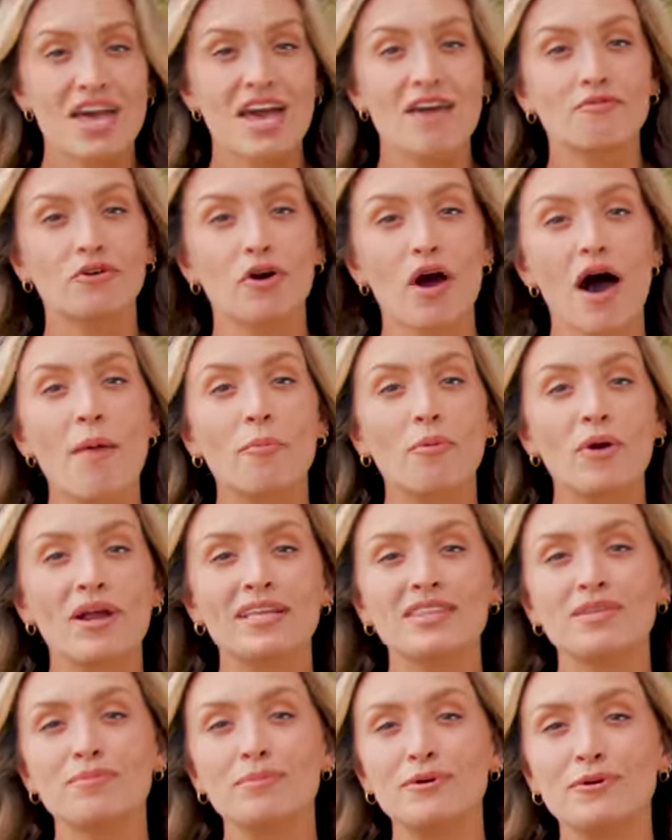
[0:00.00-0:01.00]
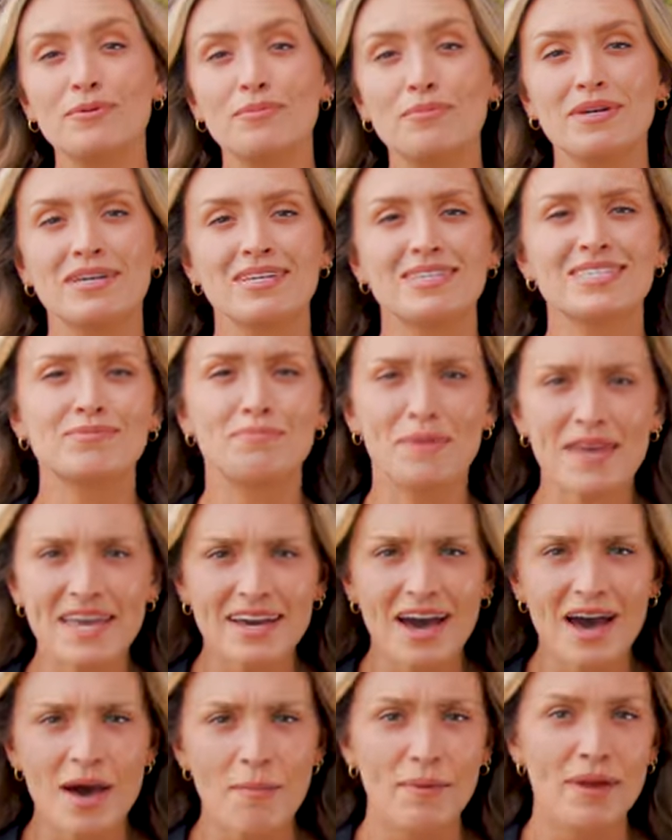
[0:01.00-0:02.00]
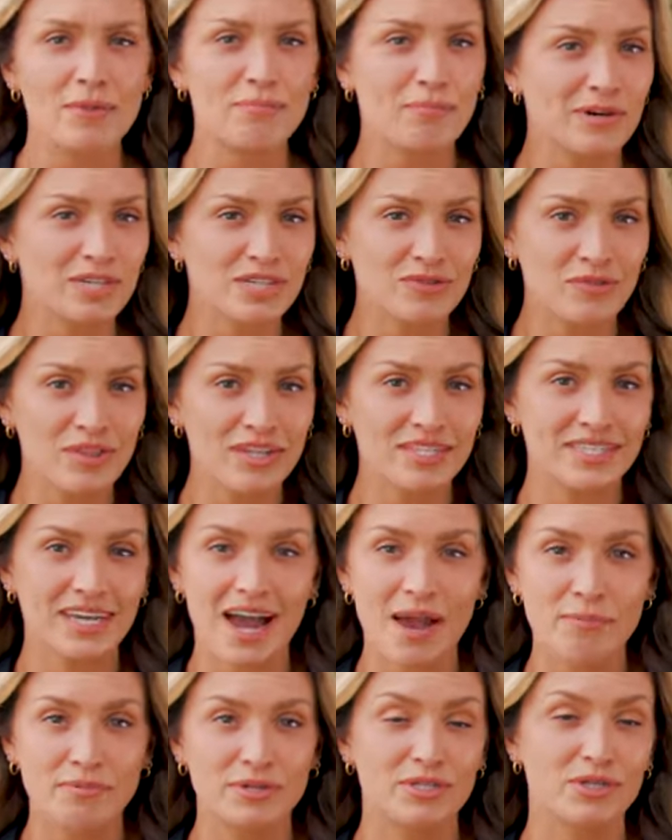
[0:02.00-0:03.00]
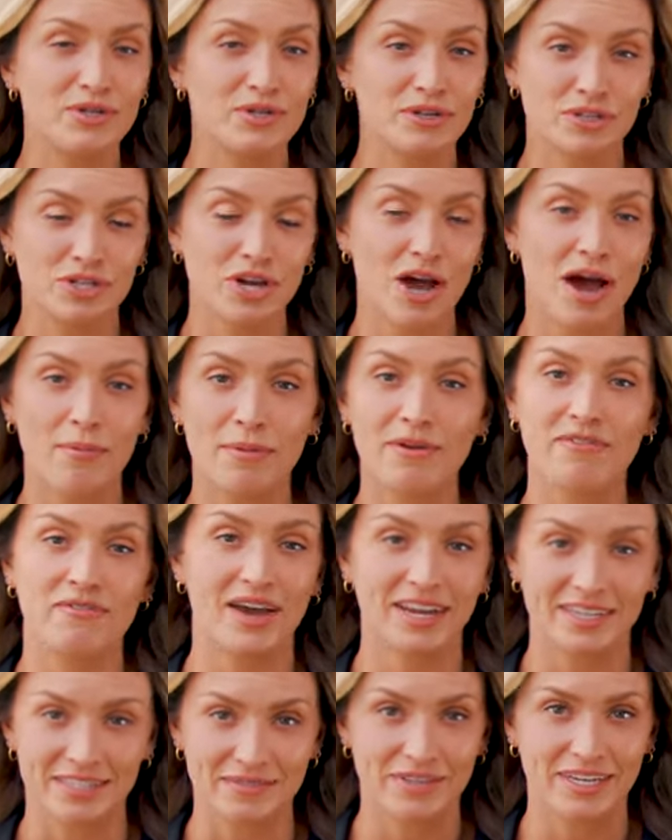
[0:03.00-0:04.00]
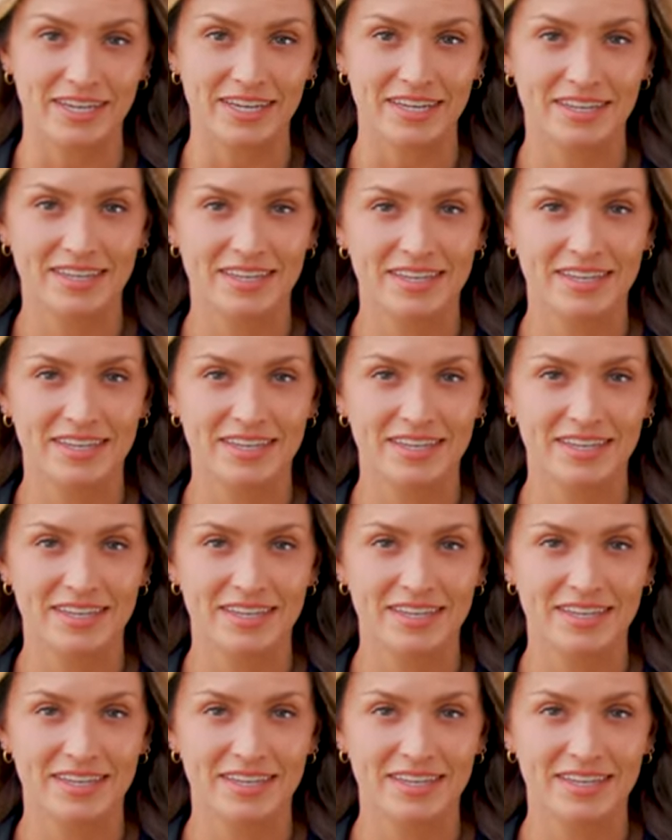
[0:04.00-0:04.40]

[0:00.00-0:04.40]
If you're operating the boom, speak up and push for the time to do your job effectively.